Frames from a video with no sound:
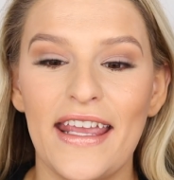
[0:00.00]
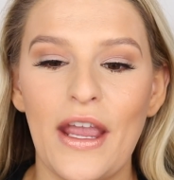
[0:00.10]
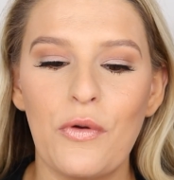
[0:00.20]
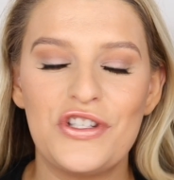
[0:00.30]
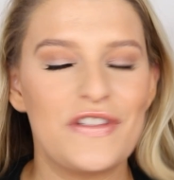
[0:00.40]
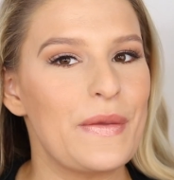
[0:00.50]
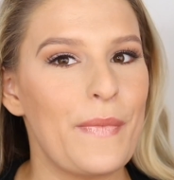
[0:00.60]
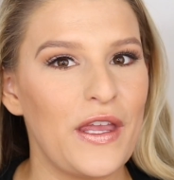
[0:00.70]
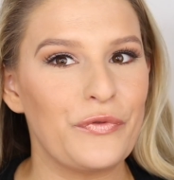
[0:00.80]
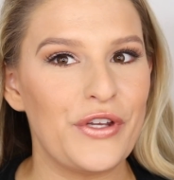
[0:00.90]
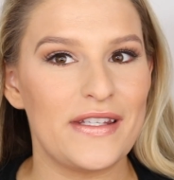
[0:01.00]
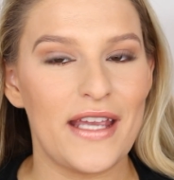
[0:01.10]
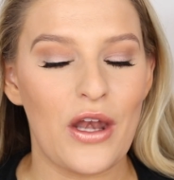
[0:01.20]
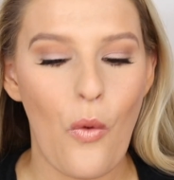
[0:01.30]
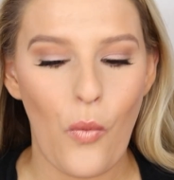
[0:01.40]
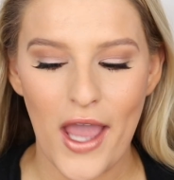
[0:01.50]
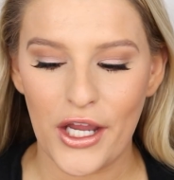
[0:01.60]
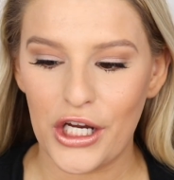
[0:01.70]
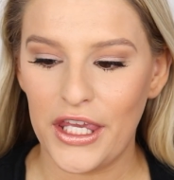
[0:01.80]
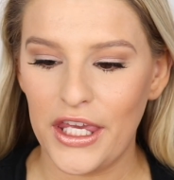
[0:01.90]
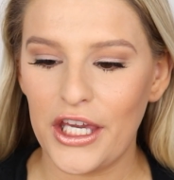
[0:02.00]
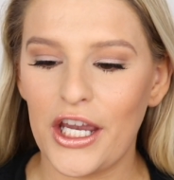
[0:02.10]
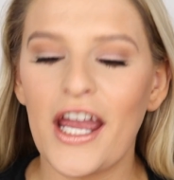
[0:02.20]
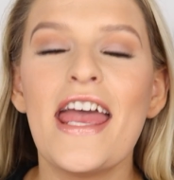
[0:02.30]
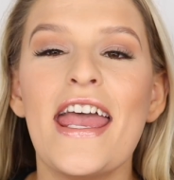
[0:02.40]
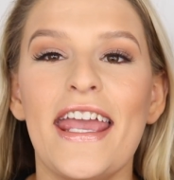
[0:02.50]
which is the main reason why you're here,